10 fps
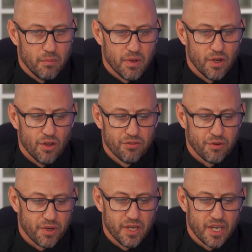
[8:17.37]
It
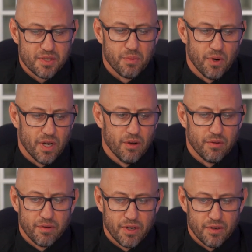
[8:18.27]
also can export out,
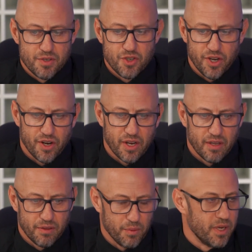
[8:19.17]
a generic
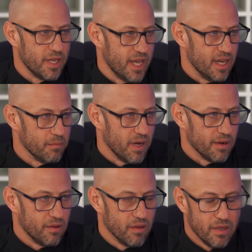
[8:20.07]
3D CAD model.